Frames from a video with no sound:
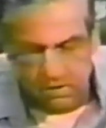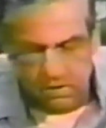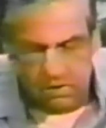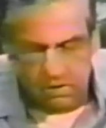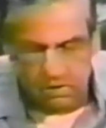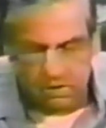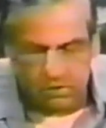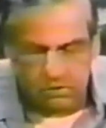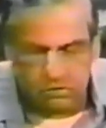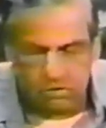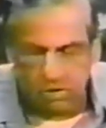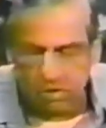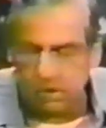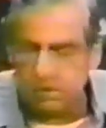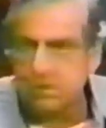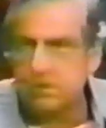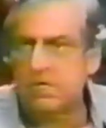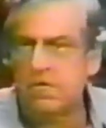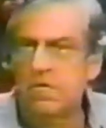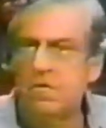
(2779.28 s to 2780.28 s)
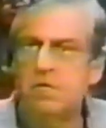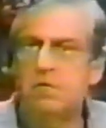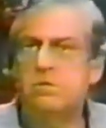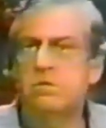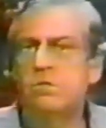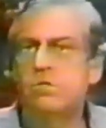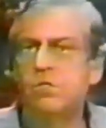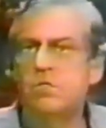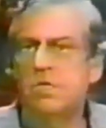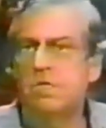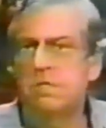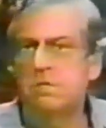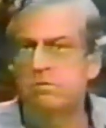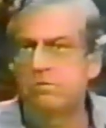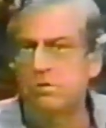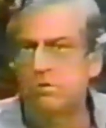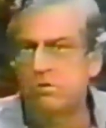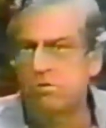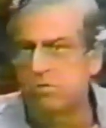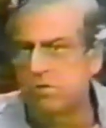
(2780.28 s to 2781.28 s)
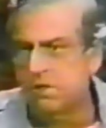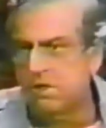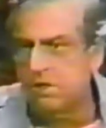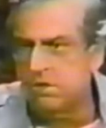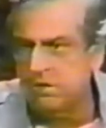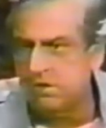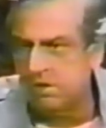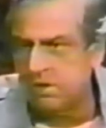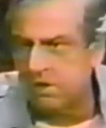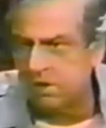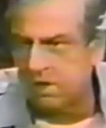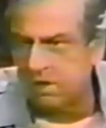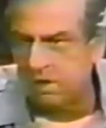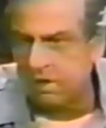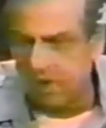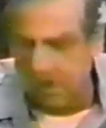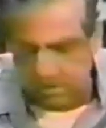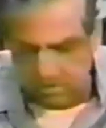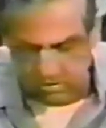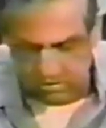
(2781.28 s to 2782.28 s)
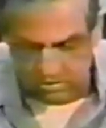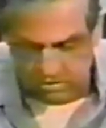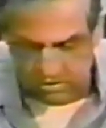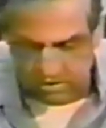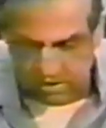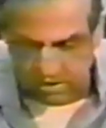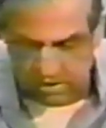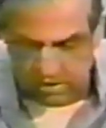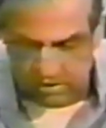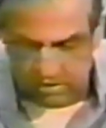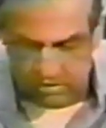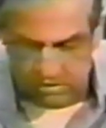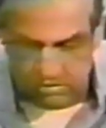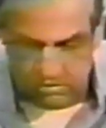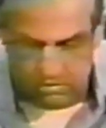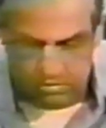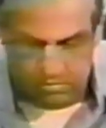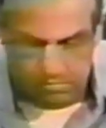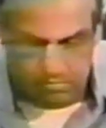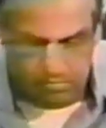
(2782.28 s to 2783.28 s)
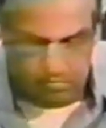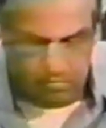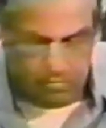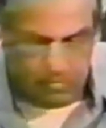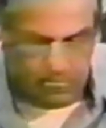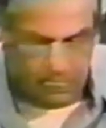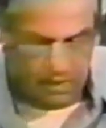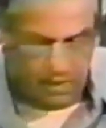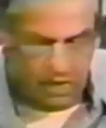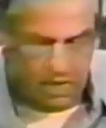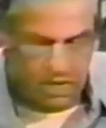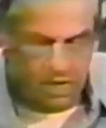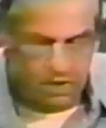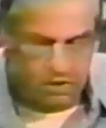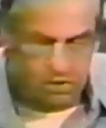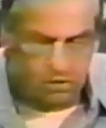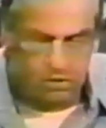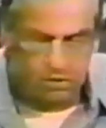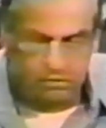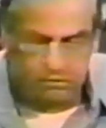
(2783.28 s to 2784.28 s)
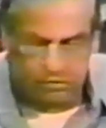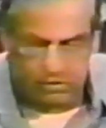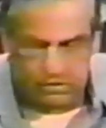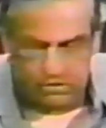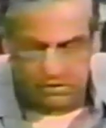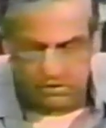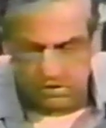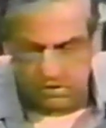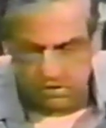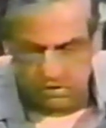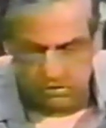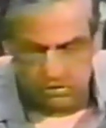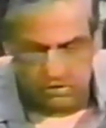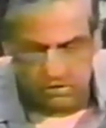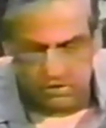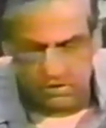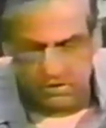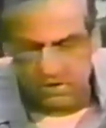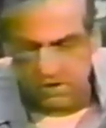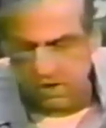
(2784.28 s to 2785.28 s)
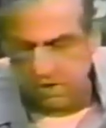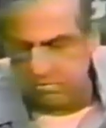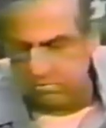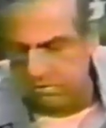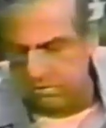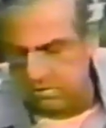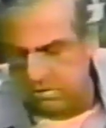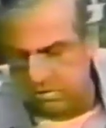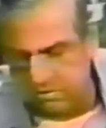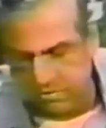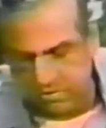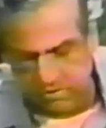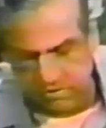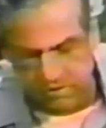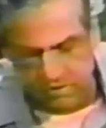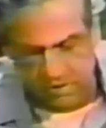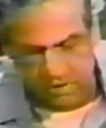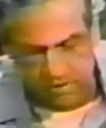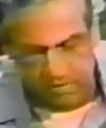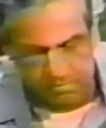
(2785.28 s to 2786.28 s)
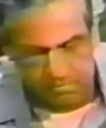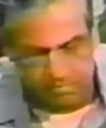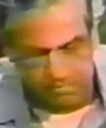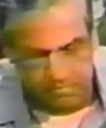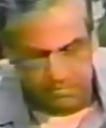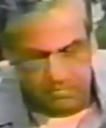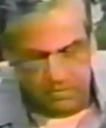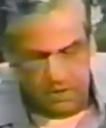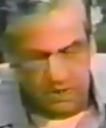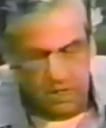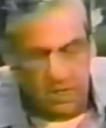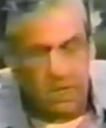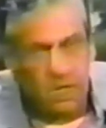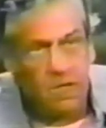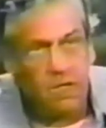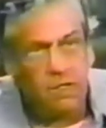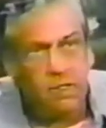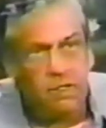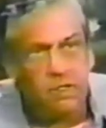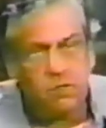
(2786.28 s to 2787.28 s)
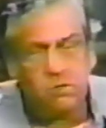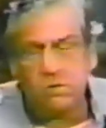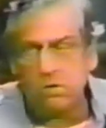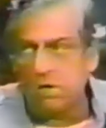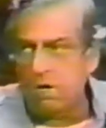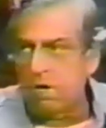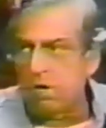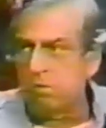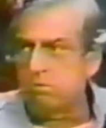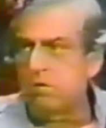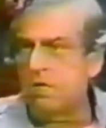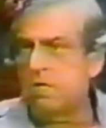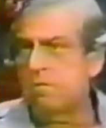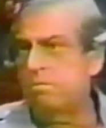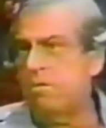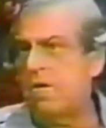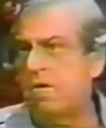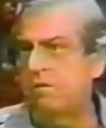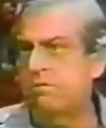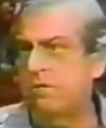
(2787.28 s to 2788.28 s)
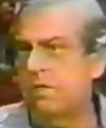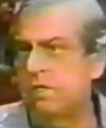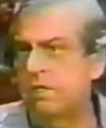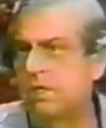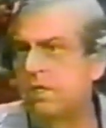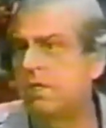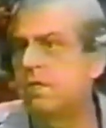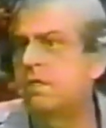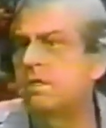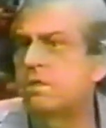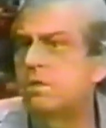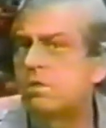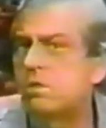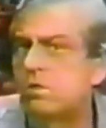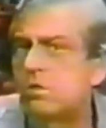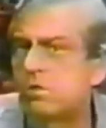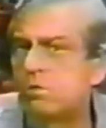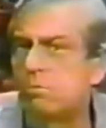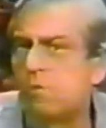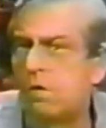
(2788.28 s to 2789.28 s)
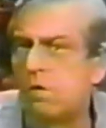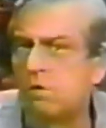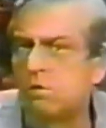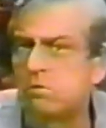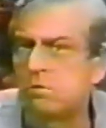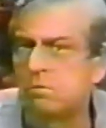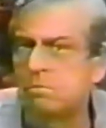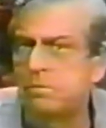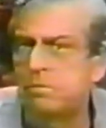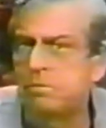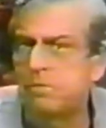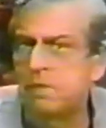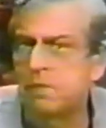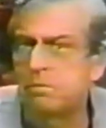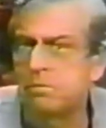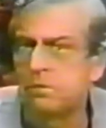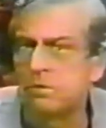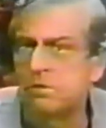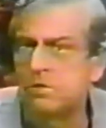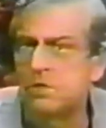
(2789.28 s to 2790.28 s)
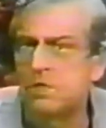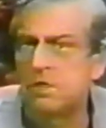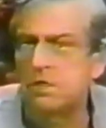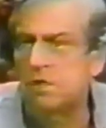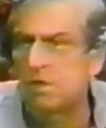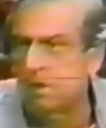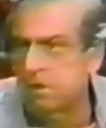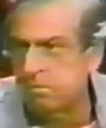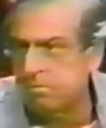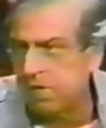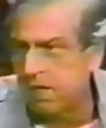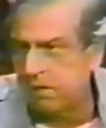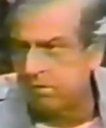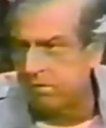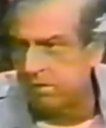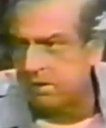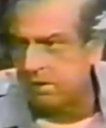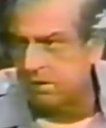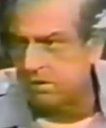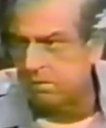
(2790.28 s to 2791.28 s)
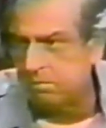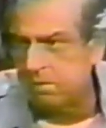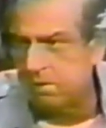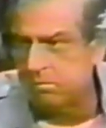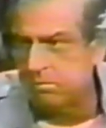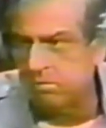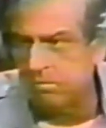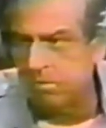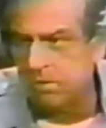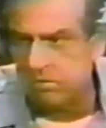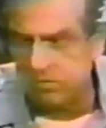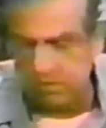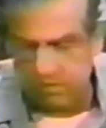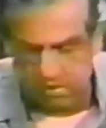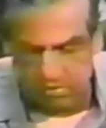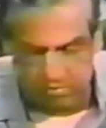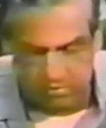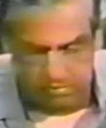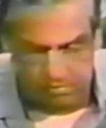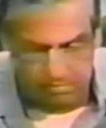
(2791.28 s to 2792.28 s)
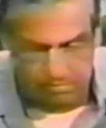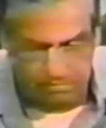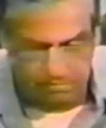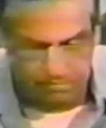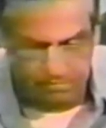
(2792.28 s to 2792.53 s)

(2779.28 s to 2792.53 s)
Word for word: the Georgetown Center for Strategic and International Studies, the Hoover Institution at Stanford University. These are all run by a very small group of people. Jeane Kirkpatrick is a member of most of them.